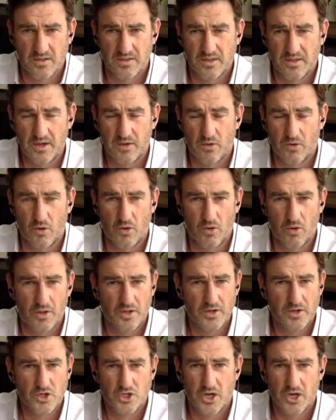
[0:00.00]
they're all
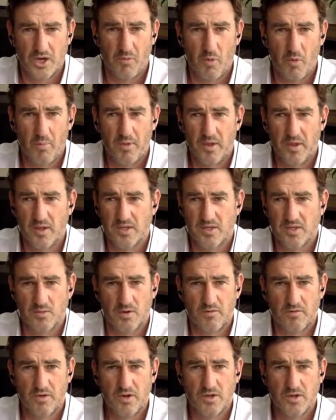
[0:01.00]
in trouble because
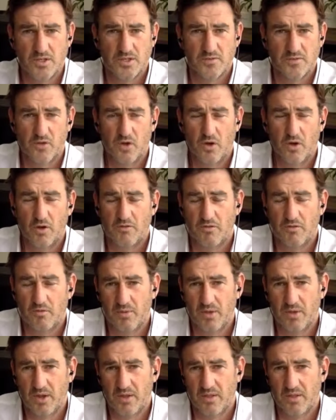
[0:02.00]
revenues have gone from
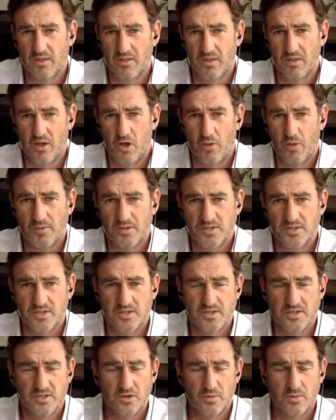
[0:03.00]
being their whole
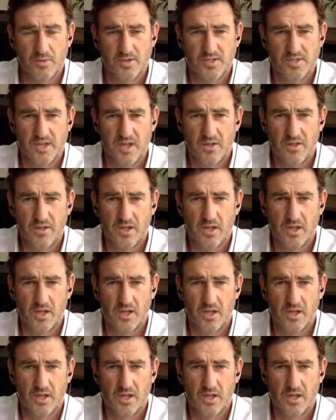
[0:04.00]
business to almost nothing.